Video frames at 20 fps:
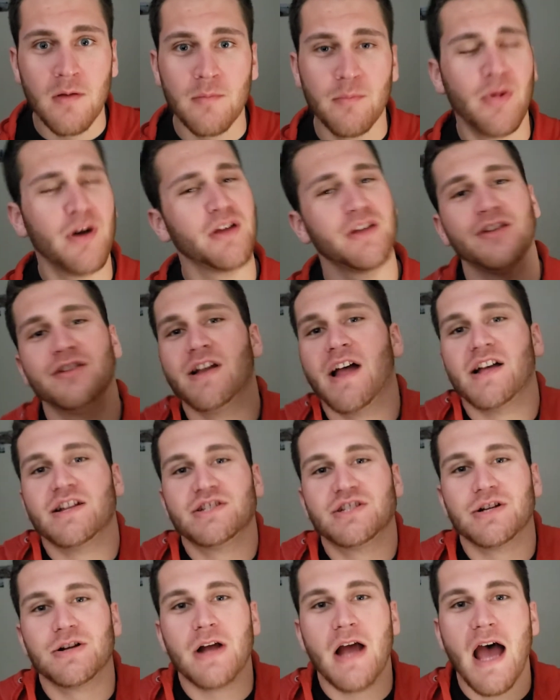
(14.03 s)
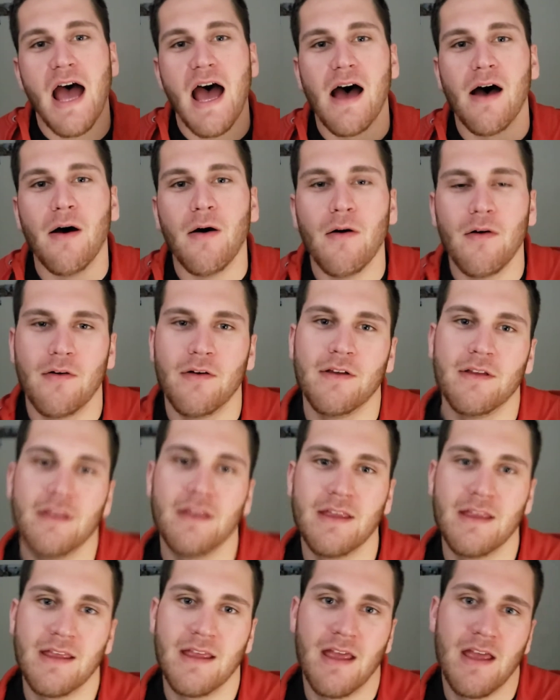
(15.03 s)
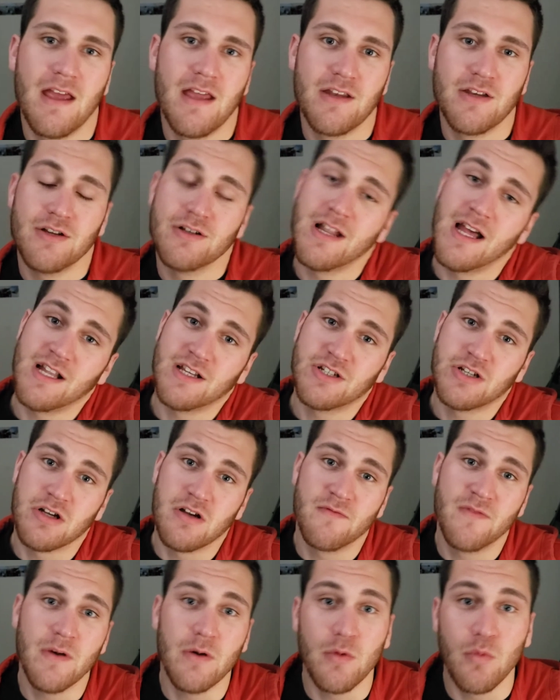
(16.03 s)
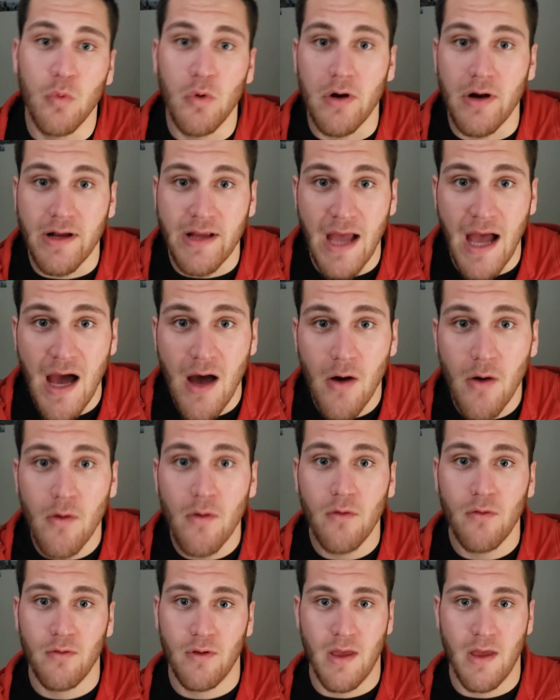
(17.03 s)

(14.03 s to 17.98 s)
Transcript: but you're not sure how, and you're not sure if it would work out,